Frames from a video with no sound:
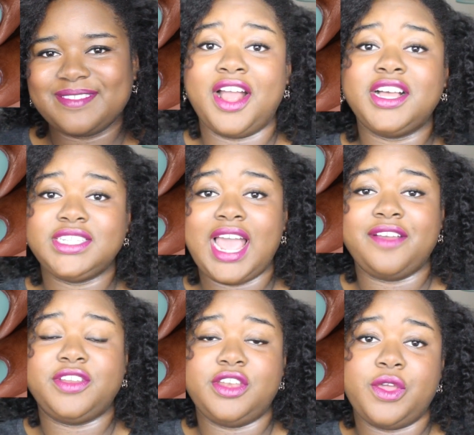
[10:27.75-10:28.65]
I also
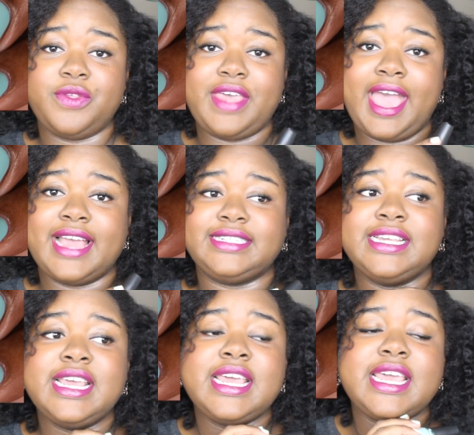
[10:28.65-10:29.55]
have to note that
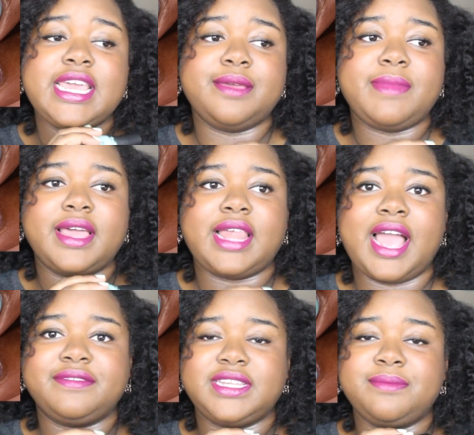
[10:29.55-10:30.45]
in
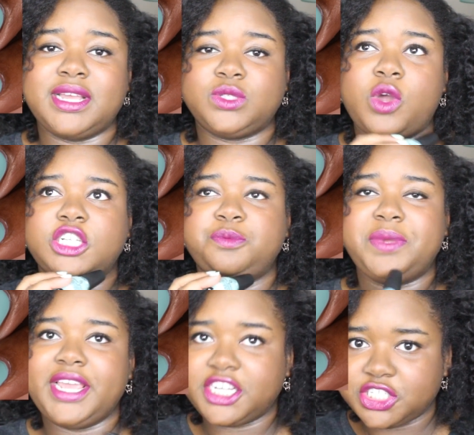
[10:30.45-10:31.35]
my swatch
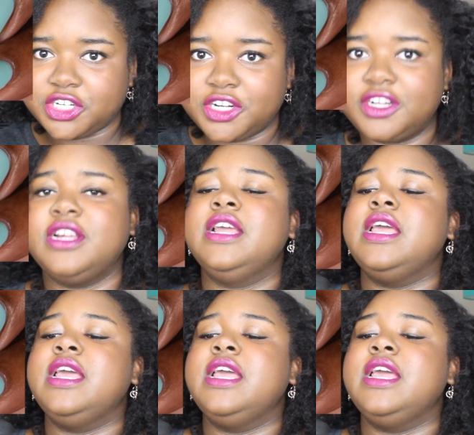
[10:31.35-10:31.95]
picture,